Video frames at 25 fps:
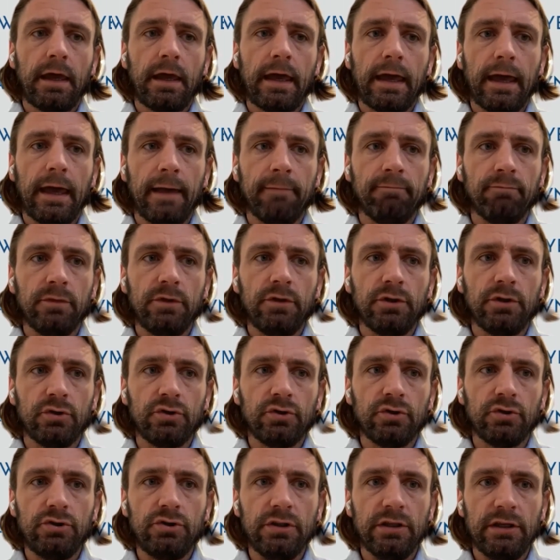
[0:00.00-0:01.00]

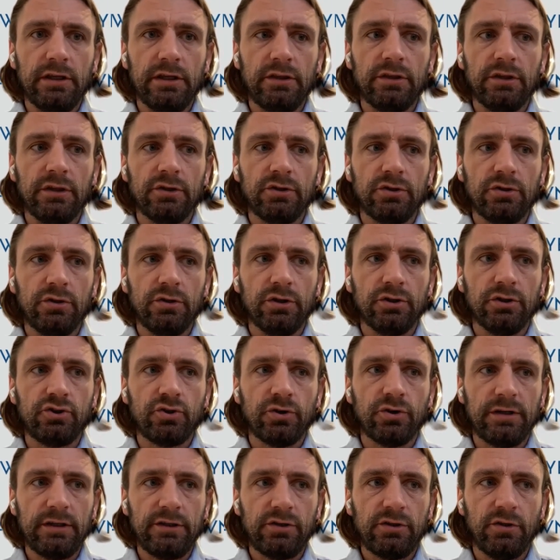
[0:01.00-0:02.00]
The
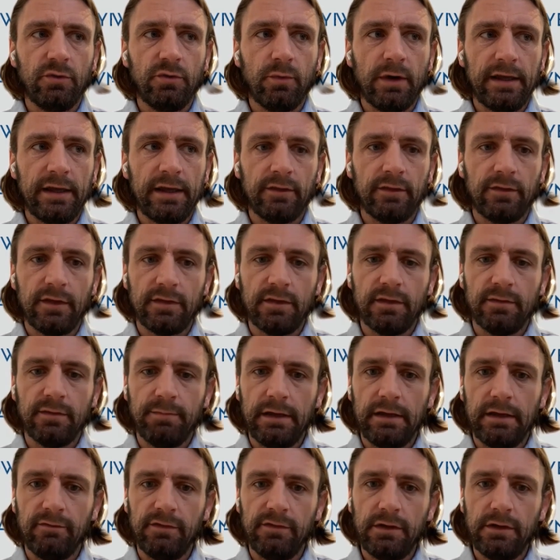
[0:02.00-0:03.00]
traditional way that this is
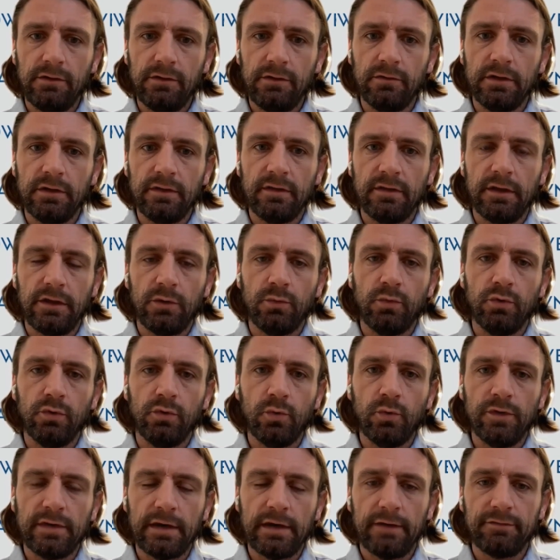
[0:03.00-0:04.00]
being viewed is that you would
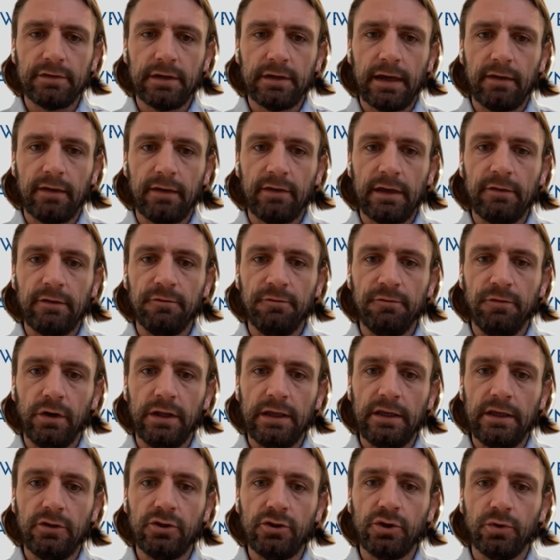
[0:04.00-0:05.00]
always have to have a
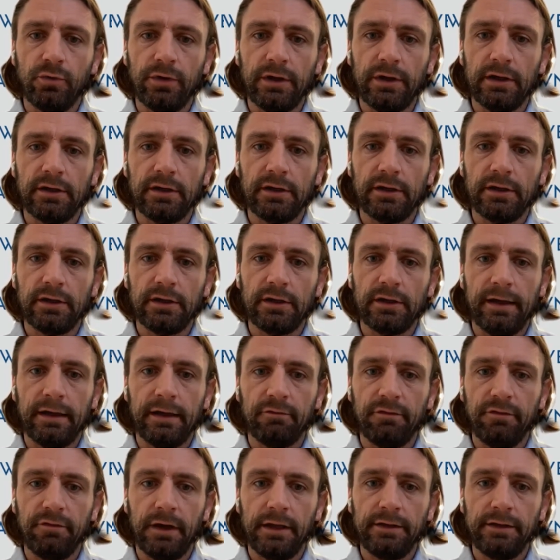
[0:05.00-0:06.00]
fully
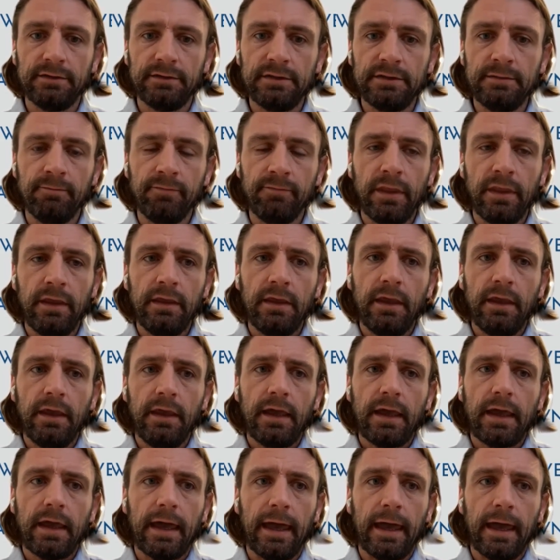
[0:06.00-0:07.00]
Sharia-compliant fund.
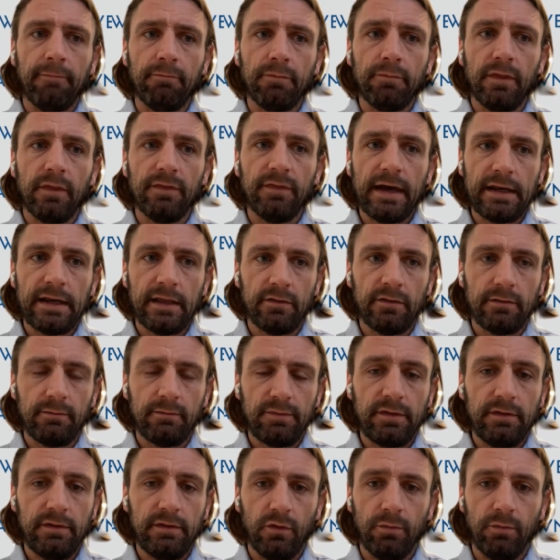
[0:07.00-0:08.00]
That is
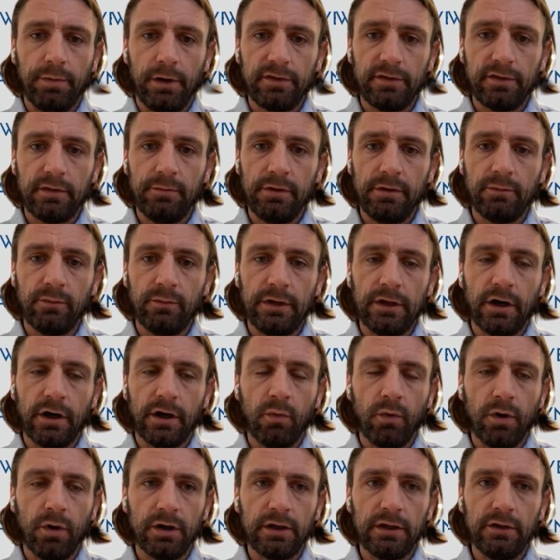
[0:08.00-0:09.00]
still possible, and we are
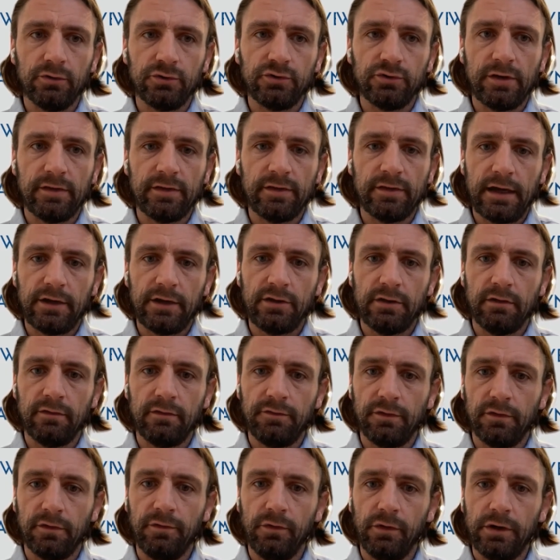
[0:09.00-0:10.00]
working on transactions
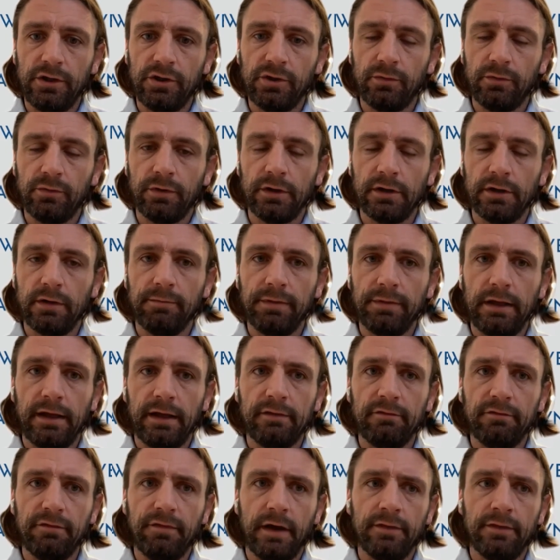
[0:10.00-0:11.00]
for fully
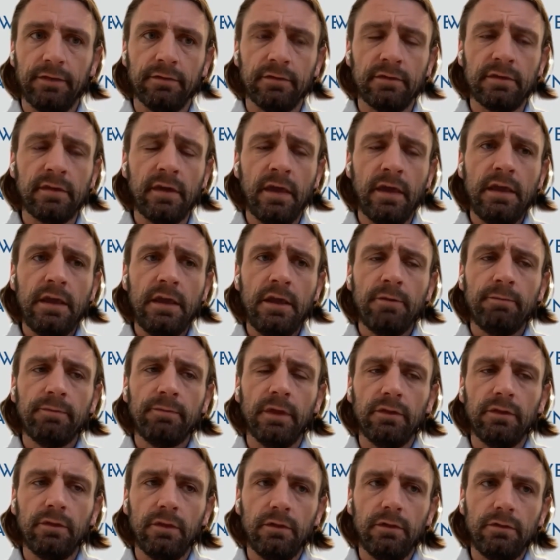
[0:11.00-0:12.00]
Sharia-compliant funds.
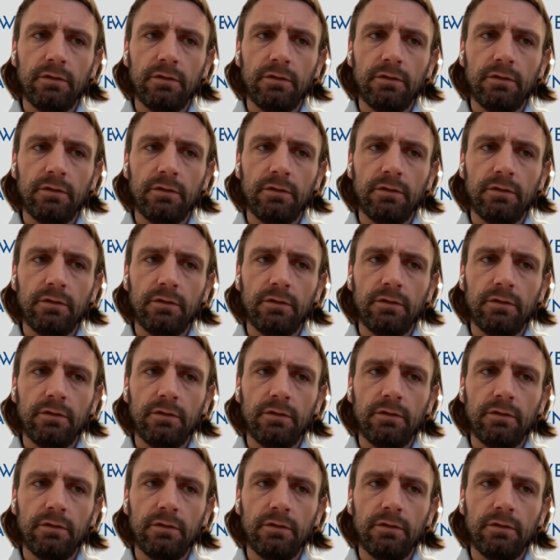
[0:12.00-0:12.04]
But